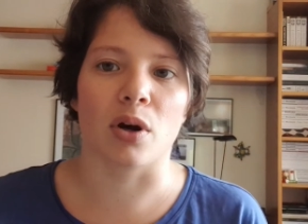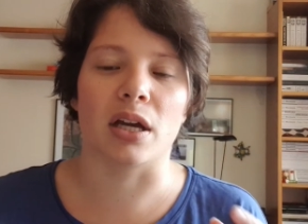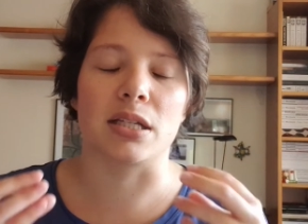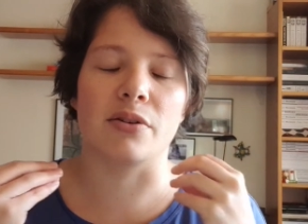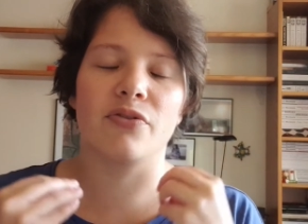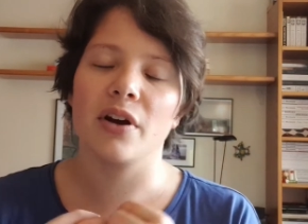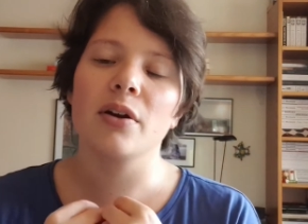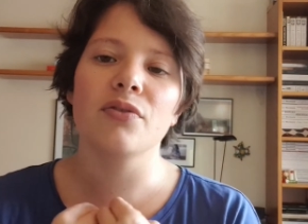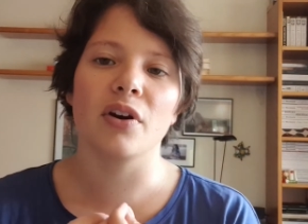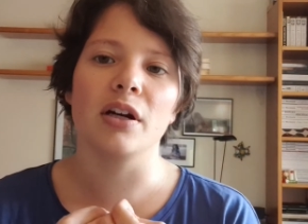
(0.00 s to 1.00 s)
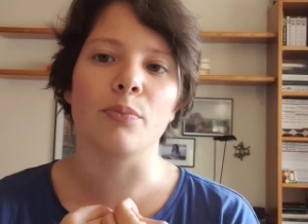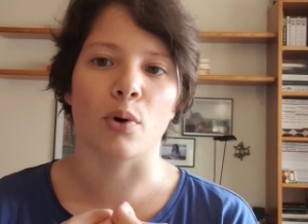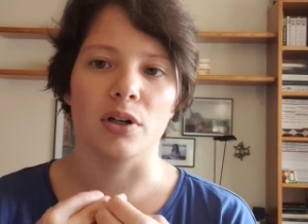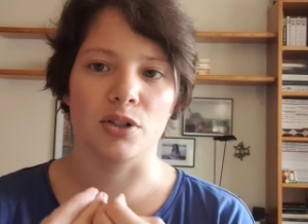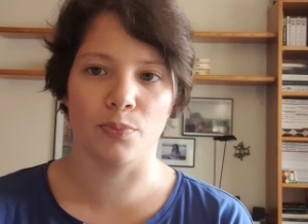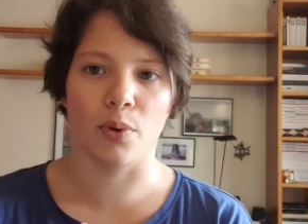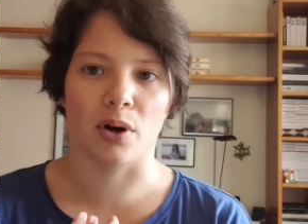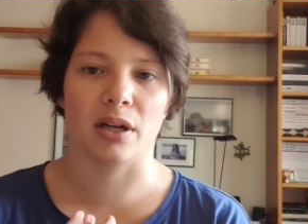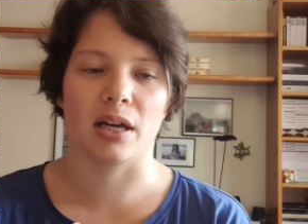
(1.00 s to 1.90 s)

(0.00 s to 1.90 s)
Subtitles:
It's a very, very important book.